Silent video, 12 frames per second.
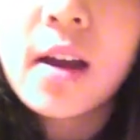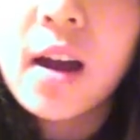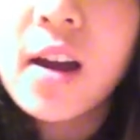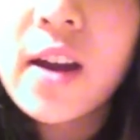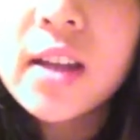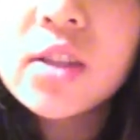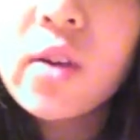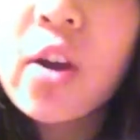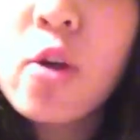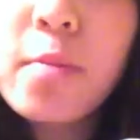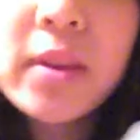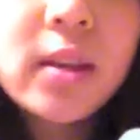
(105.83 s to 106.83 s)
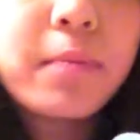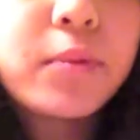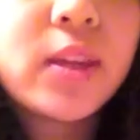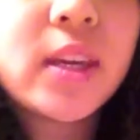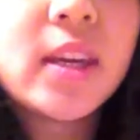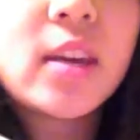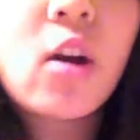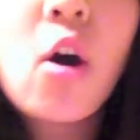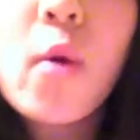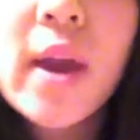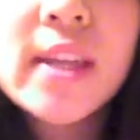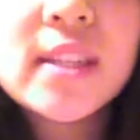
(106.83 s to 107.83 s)
Alright, so I opened up the
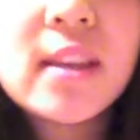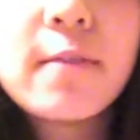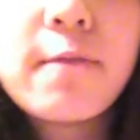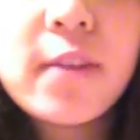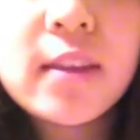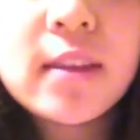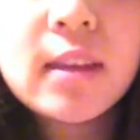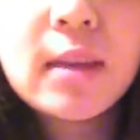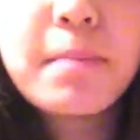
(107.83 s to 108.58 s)
Always Infinity